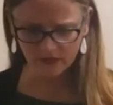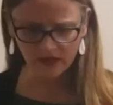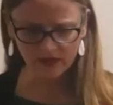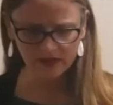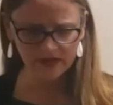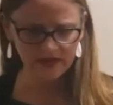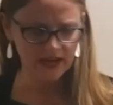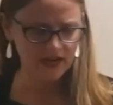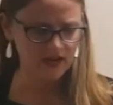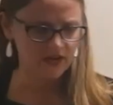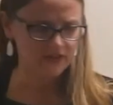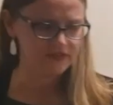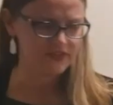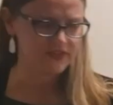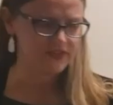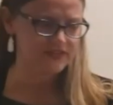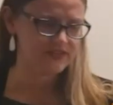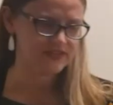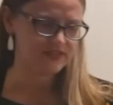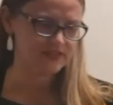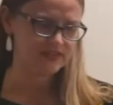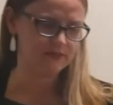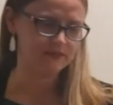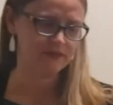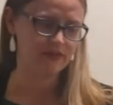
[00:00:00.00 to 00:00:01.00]
Now, if this
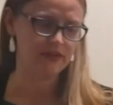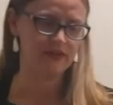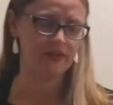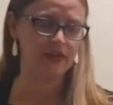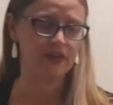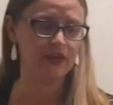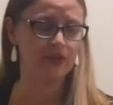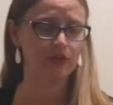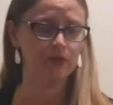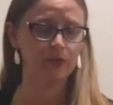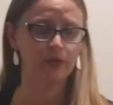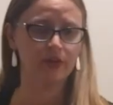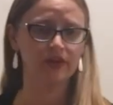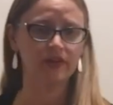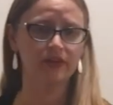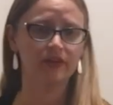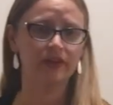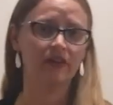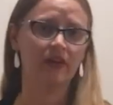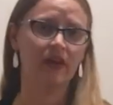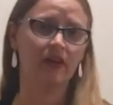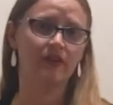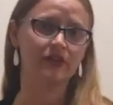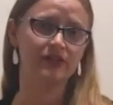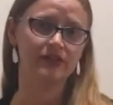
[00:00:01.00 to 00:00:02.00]
is something that you're wanting to
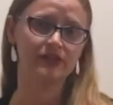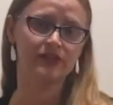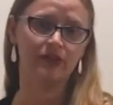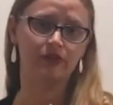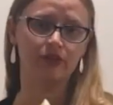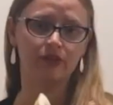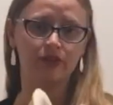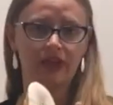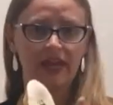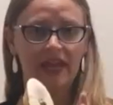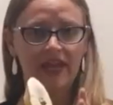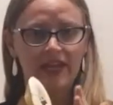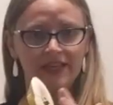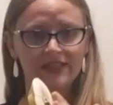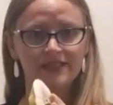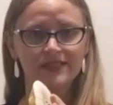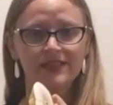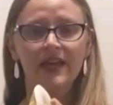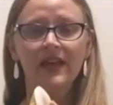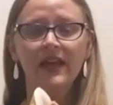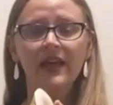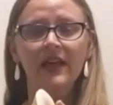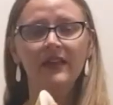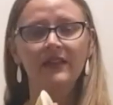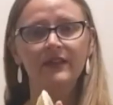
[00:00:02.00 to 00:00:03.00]
leave out for several days,
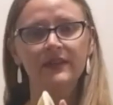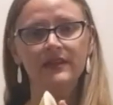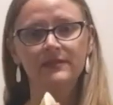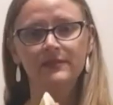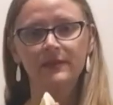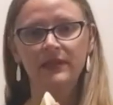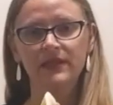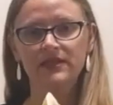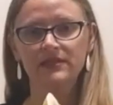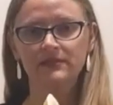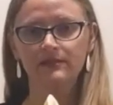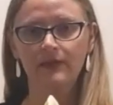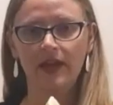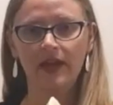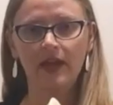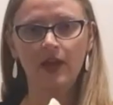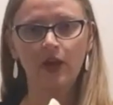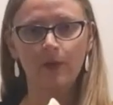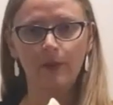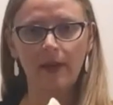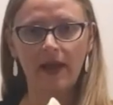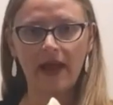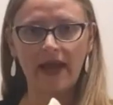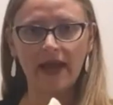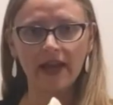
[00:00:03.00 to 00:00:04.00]
this piece may
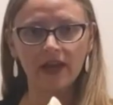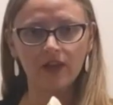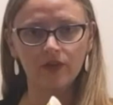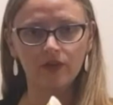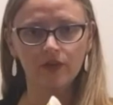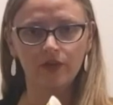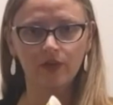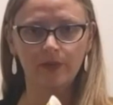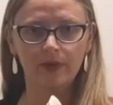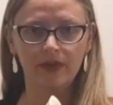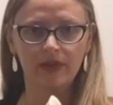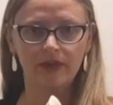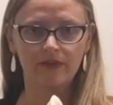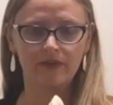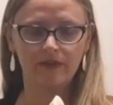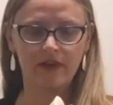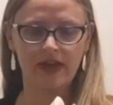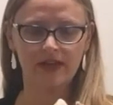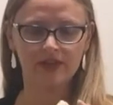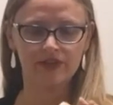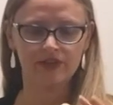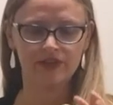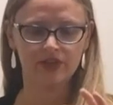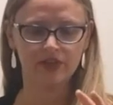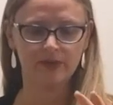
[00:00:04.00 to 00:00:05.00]
go bad a little bit
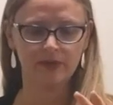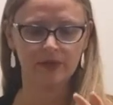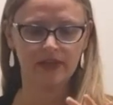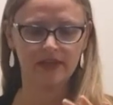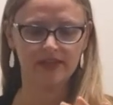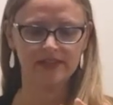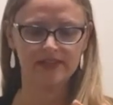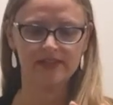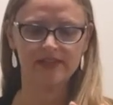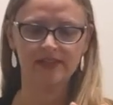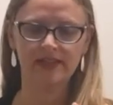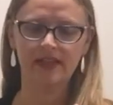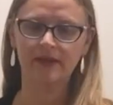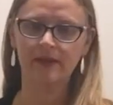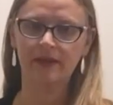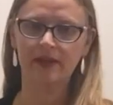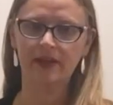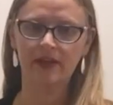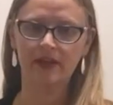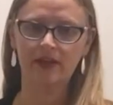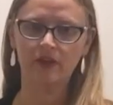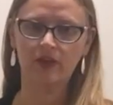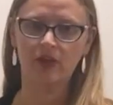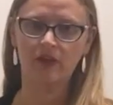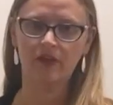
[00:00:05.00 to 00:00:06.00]
faster because it's gonna be
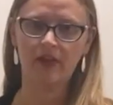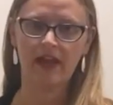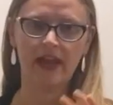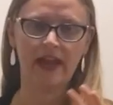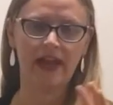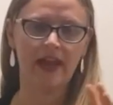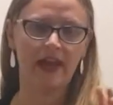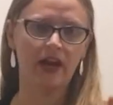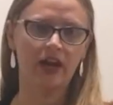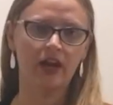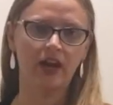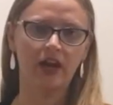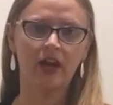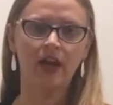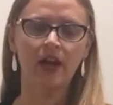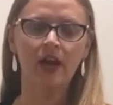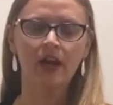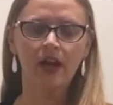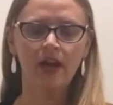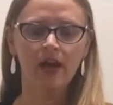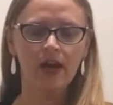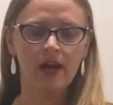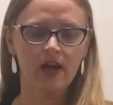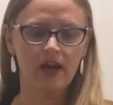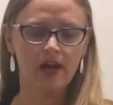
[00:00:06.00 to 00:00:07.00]
getting all that air,
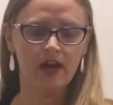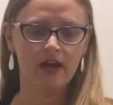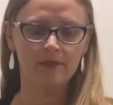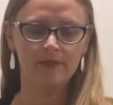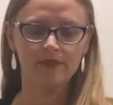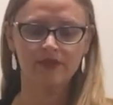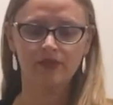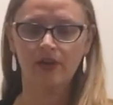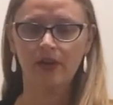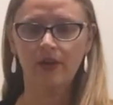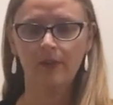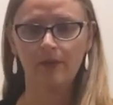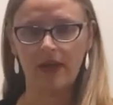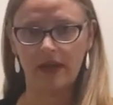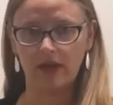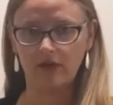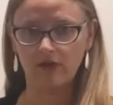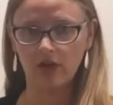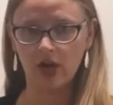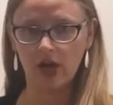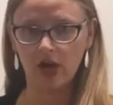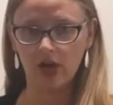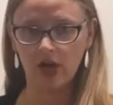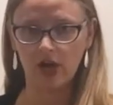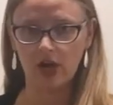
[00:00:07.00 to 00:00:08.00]
um, so it may
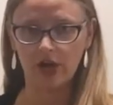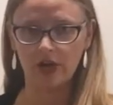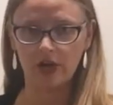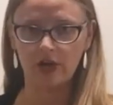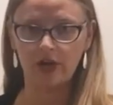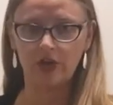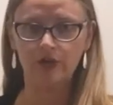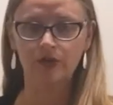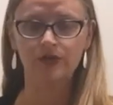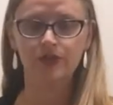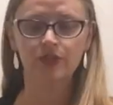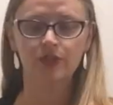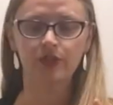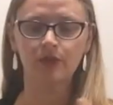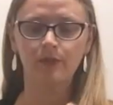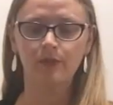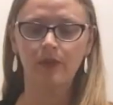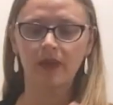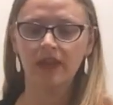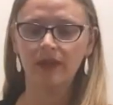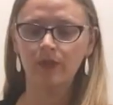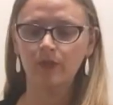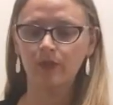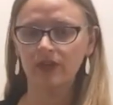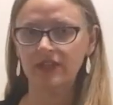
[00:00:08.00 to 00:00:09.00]
rot on you. So you
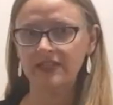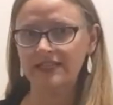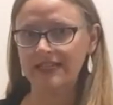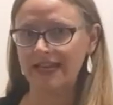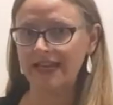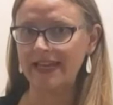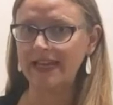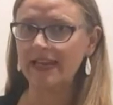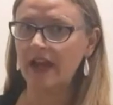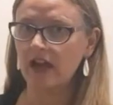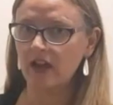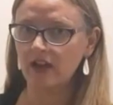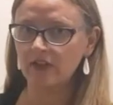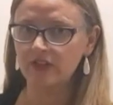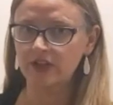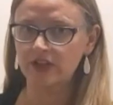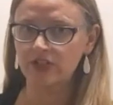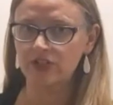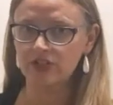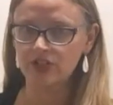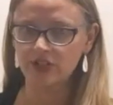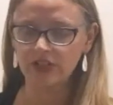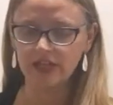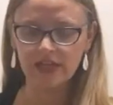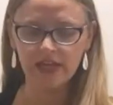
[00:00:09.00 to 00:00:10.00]
may wanna take it out
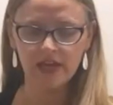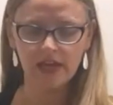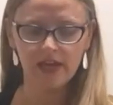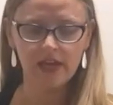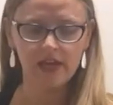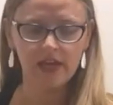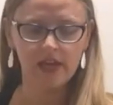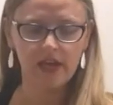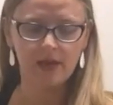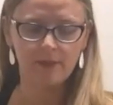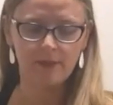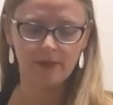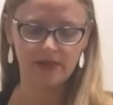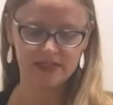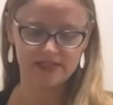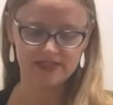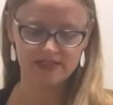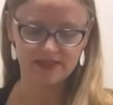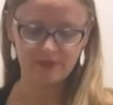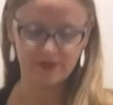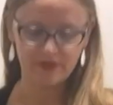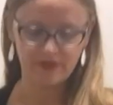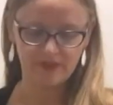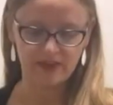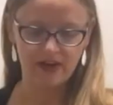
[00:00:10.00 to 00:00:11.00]
eventually, but it's
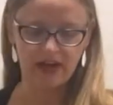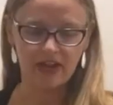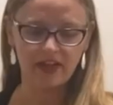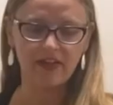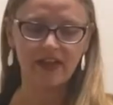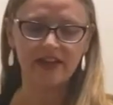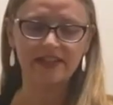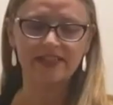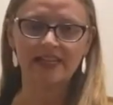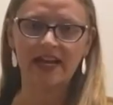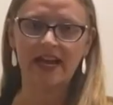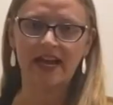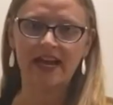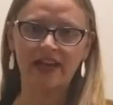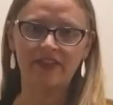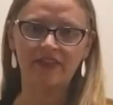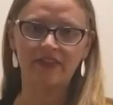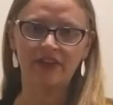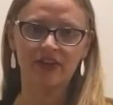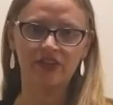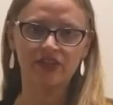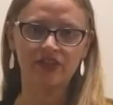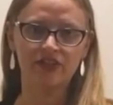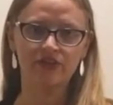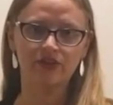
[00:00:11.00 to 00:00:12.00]
something that I like to add in
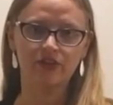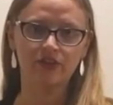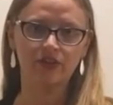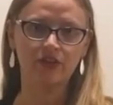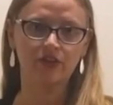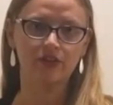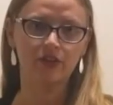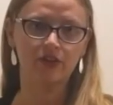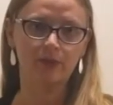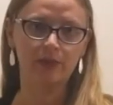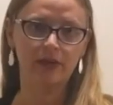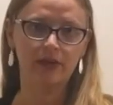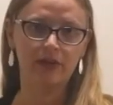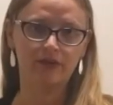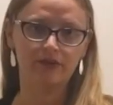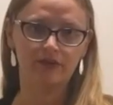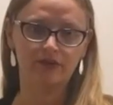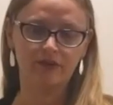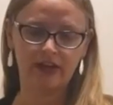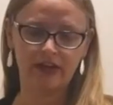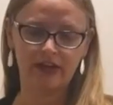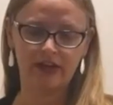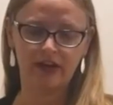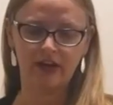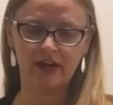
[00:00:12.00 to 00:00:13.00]
there just for a little bit of
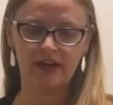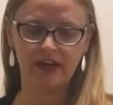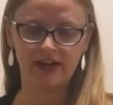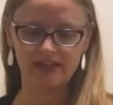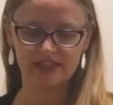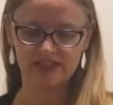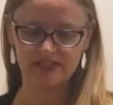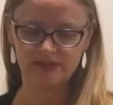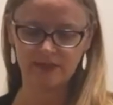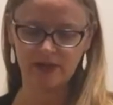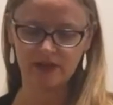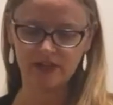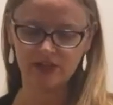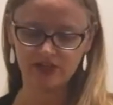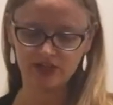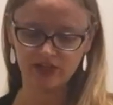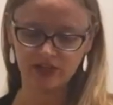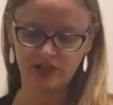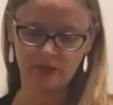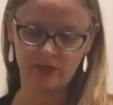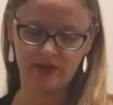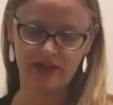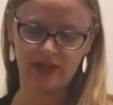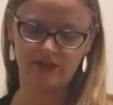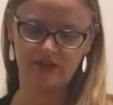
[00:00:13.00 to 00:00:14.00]
flair, and
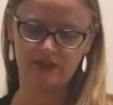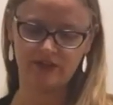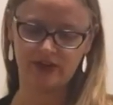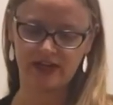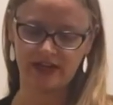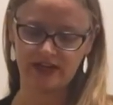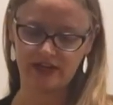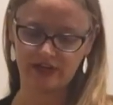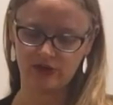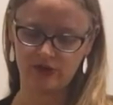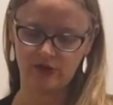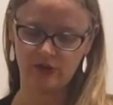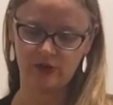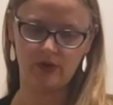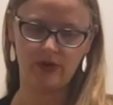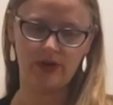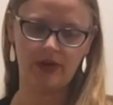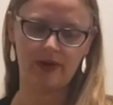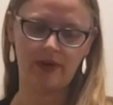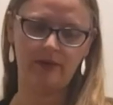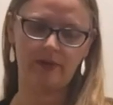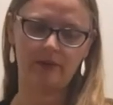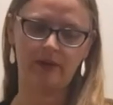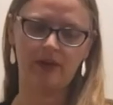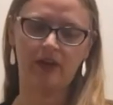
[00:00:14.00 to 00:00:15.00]
especially whenever I do
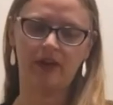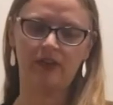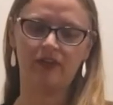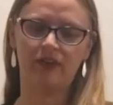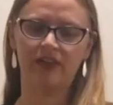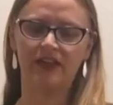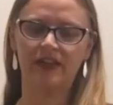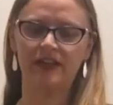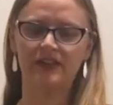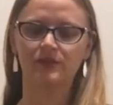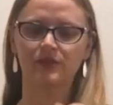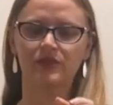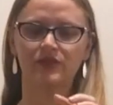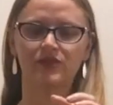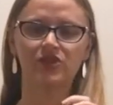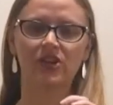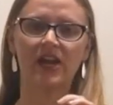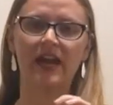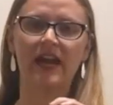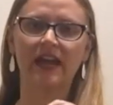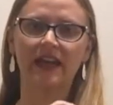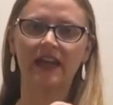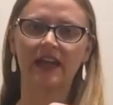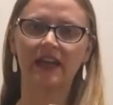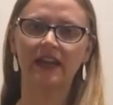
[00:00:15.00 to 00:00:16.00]
um, cut these with
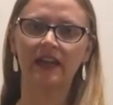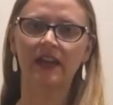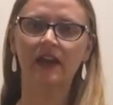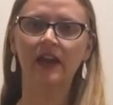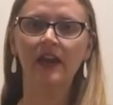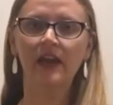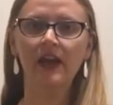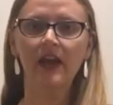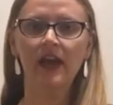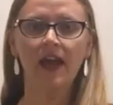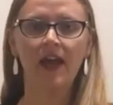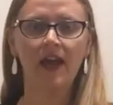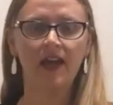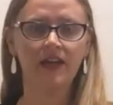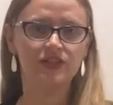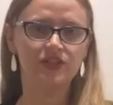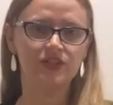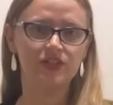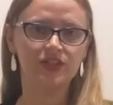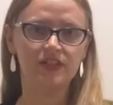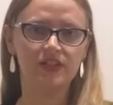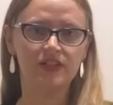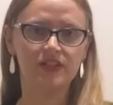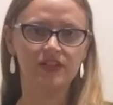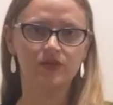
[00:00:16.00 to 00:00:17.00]
jagged
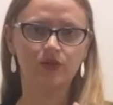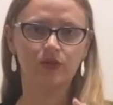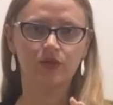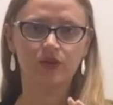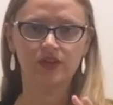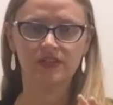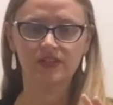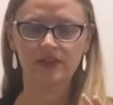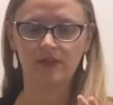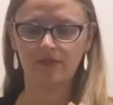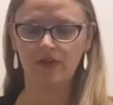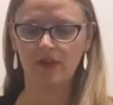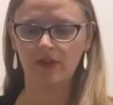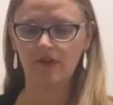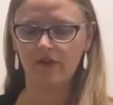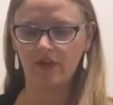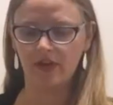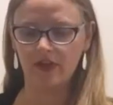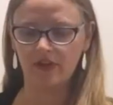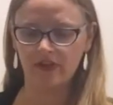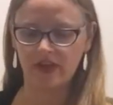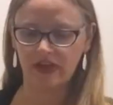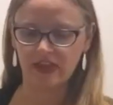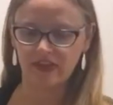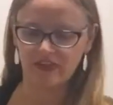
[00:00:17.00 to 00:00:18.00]
edges or something
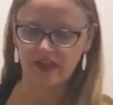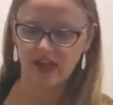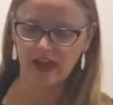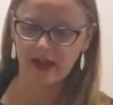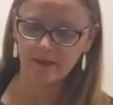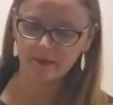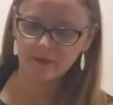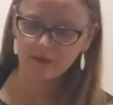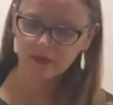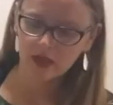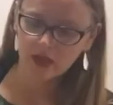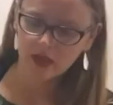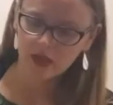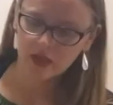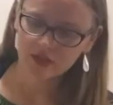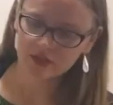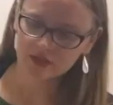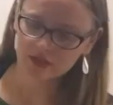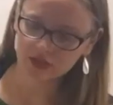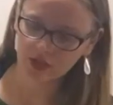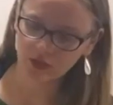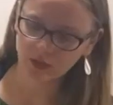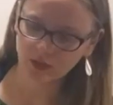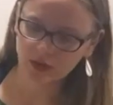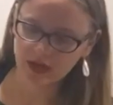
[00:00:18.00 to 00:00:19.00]
fun like that.
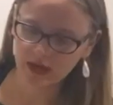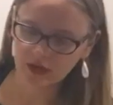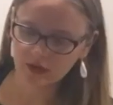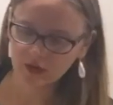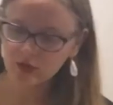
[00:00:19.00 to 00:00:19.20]
So what I